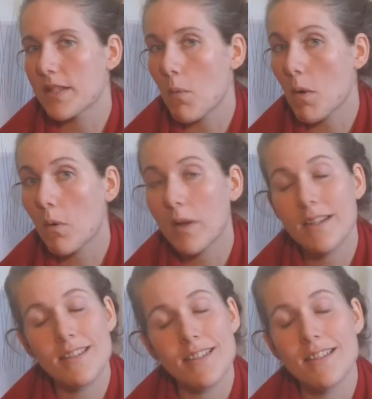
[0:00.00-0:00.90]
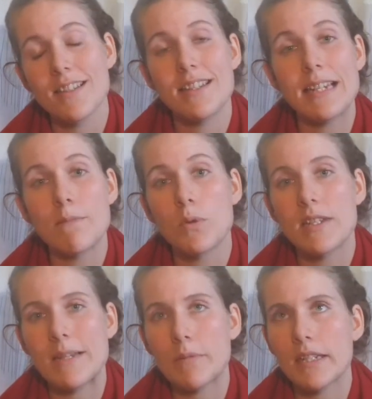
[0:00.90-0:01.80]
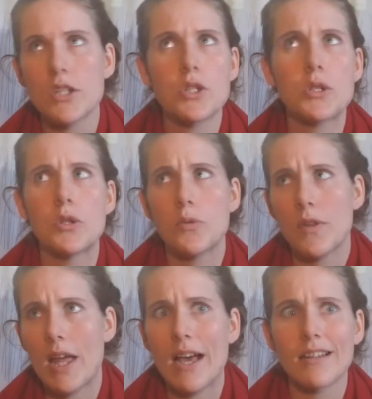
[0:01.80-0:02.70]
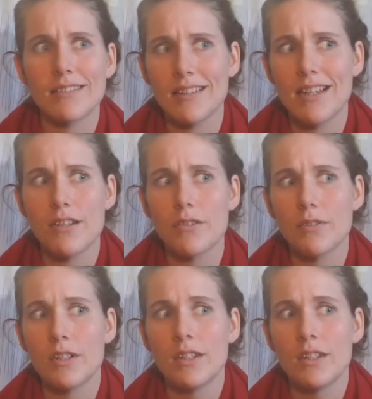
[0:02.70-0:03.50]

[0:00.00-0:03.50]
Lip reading: that we're wanting to dig more deeply into, without kind of